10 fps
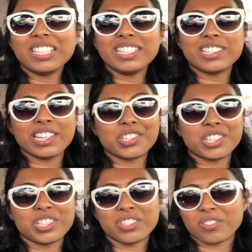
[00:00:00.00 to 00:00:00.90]
in
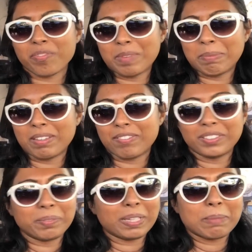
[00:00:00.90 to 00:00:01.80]
intentions of maybe
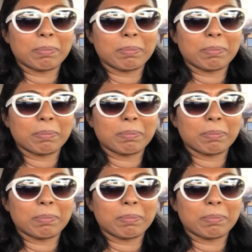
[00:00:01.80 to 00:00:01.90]
filming,